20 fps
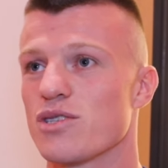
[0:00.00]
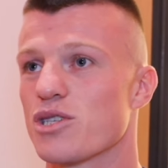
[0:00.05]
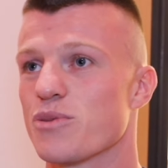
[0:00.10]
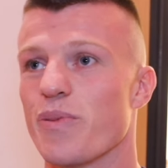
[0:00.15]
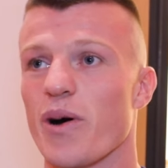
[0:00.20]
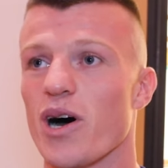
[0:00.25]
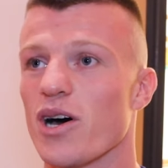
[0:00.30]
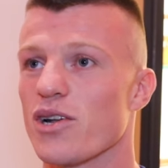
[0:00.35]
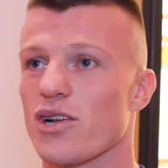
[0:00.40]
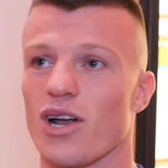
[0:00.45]

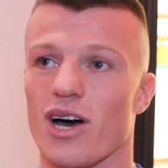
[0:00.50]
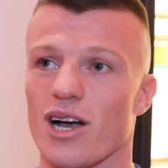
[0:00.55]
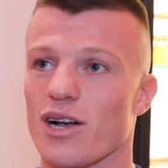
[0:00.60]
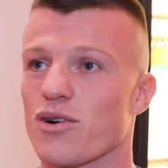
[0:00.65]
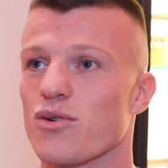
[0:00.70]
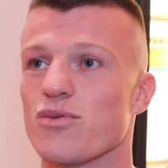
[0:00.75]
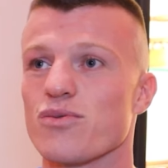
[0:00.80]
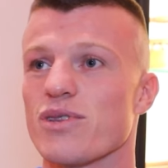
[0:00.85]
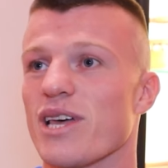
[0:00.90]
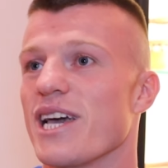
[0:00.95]
sparred like
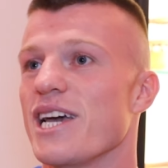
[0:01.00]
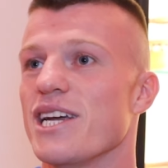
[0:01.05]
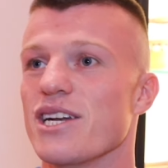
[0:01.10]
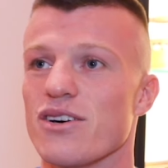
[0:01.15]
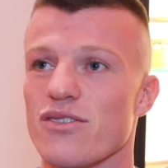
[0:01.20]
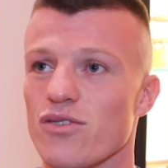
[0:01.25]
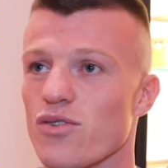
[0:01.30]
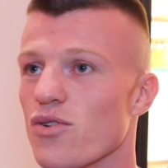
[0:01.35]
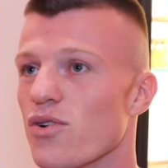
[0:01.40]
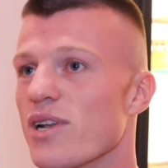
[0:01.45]

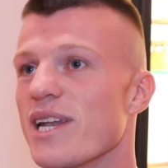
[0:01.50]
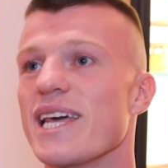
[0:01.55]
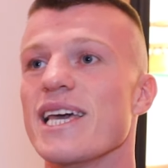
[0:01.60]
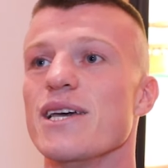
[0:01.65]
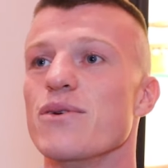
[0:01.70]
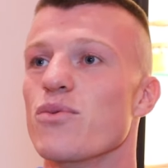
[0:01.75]
Cordina or Leigh